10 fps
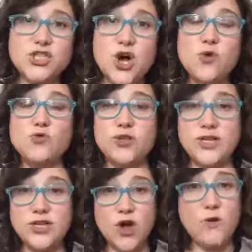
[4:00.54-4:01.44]
don't really
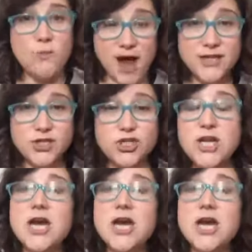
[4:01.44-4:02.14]
know much